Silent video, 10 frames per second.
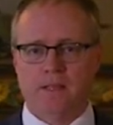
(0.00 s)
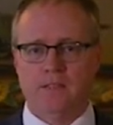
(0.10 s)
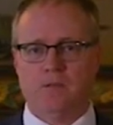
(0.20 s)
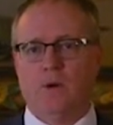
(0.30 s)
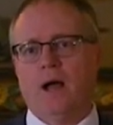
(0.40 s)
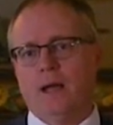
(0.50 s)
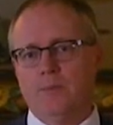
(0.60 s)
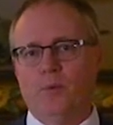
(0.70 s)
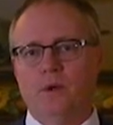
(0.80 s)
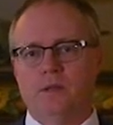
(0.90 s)
So, a high
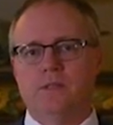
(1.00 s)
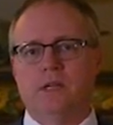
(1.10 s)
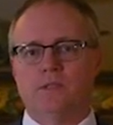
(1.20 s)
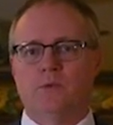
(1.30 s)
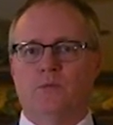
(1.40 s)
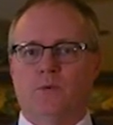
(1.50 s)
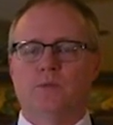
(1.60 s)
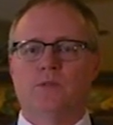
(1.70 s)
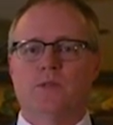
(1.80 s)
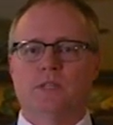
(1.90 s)
point in Dutch
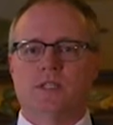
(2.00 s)
Reformed church